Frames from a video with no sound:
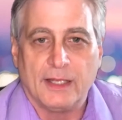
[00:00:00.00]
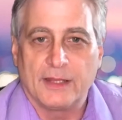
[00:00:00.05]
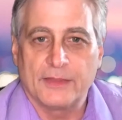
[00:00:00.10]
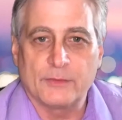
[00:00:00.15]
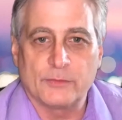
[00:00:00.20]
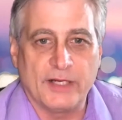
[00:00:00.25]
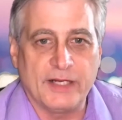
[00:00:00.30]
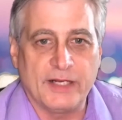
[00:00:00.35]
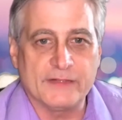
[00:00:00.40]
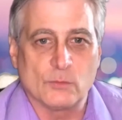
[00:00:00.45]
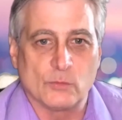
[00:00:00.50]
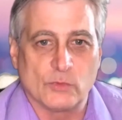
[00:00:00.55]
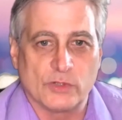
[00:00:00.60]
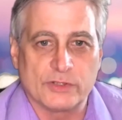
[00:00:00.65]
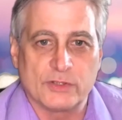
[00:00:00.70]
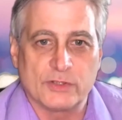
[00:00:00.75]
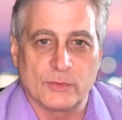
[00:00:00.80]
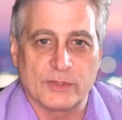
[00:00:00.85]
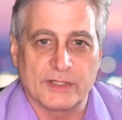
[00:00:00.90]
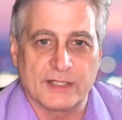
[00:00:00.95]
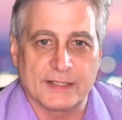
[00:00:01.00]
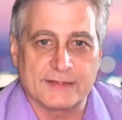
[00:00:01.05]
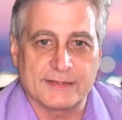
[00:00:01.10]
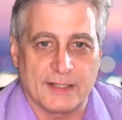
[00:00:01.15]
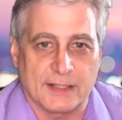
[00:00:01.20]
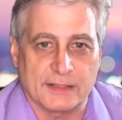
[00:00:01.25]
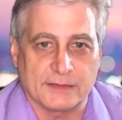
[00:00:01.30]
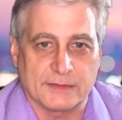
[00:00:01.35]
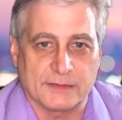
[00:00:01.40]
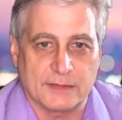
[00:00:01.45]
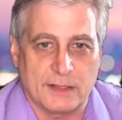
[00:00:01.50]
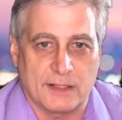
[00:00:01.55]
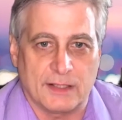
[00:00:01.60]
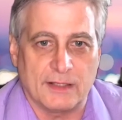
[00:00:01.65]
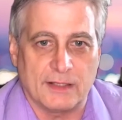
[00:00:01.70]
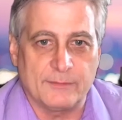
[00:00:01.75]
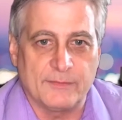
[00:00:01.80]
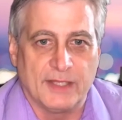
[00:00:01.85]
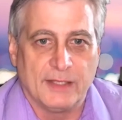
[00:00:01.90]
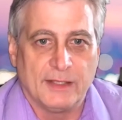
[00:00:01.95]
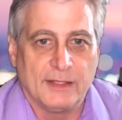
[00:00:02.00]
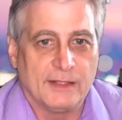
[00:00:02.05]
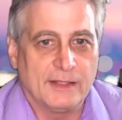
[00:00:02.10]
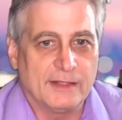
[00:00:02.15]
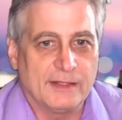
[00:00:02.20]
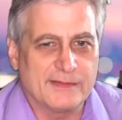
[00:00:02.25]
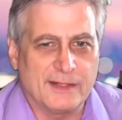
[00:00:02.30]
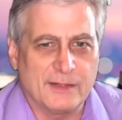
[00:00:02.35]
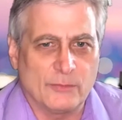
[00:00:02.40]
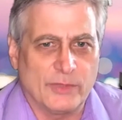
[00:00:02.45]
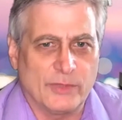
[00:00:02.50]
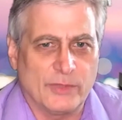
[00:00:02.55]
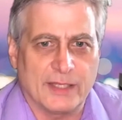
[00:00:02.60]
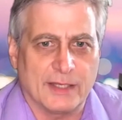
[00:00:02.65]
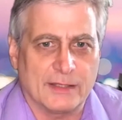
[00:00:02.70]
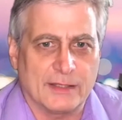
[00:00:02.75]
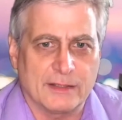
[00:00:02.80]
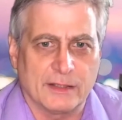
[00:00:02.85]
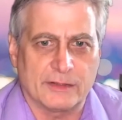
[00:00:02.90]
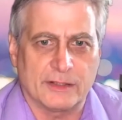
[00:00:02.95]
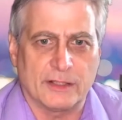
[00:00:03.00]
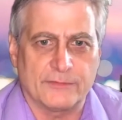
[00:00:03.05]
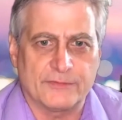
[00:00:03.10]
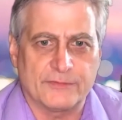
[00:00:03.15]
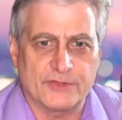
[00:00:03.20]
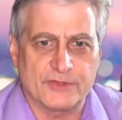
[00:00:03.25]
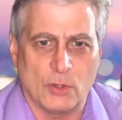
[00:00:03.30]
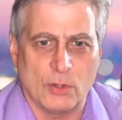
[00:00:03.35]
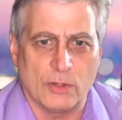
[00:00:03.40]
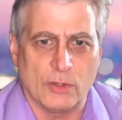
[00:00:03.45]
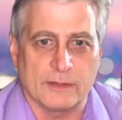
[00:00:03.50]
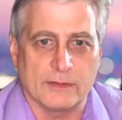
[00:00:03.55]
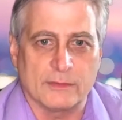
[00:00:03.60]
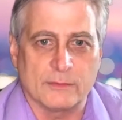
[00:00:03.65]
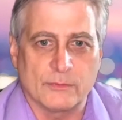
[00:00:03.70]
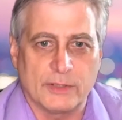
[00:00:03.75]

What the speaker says: And the reason we're doing it a second time is that we got cut off short.